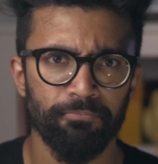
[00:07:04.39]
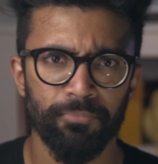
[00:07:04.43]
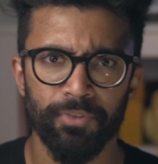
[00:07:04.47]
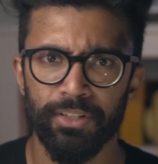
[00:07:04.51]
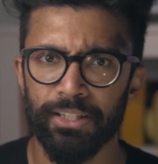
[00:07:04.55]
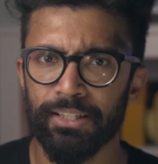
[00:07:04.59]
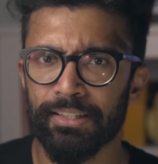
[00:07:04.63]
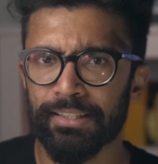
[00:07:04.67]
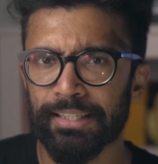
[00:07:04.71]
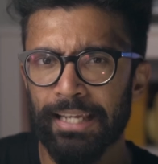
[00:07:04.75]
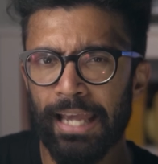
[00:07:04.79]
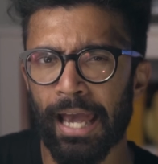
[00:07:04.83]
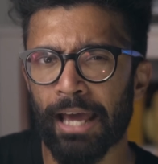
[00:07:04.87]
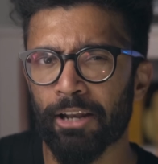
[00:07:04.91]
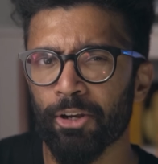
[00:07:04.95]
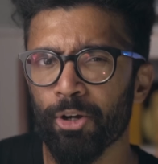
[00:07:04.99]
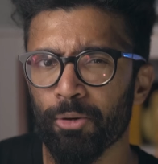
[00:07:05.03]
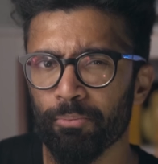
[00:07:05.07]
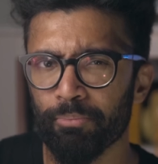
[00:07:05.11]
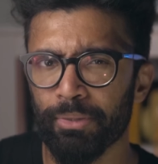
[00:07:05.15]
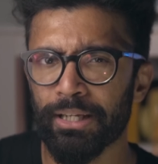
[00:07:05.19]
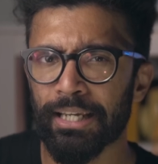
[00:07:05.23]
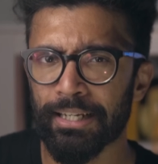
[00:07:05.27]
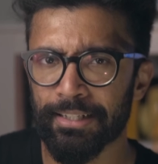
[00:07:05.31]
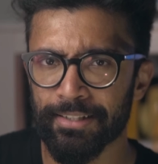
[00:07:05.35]
this
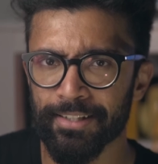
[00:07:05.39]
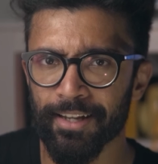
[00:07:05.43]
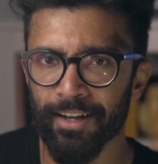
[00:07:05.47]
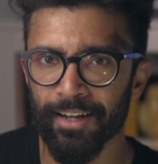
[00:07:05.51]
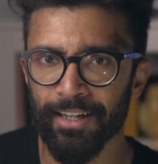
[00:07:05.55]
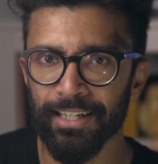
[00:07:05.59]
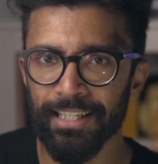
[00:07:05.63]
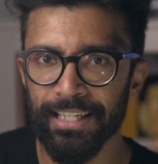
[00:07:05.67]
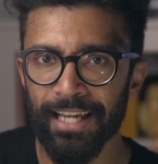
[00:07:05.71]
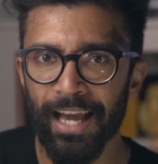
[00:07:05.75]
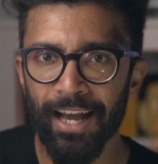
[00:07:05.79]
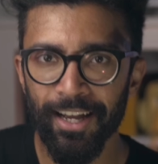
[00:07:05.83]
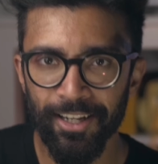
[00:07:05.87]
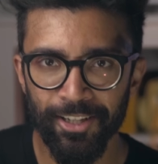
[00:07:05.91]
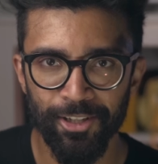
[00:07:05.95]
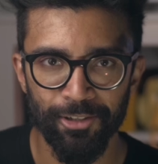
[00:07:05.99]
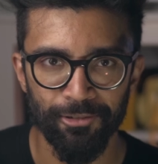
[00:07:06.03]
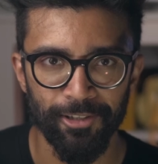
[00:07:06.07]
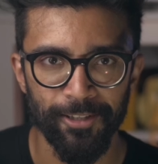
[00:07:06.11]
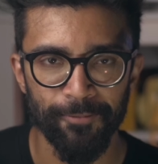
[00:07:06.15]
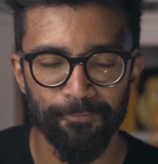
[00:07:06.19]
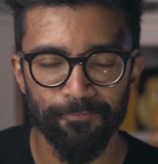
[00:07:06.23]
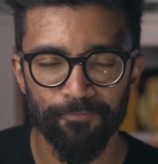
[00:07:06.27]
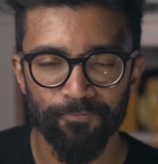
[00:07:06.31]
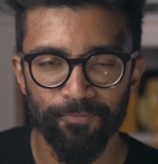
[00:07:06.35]
cannot be entirely
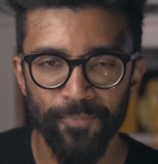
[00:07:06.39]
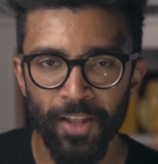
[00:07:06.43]
accurate.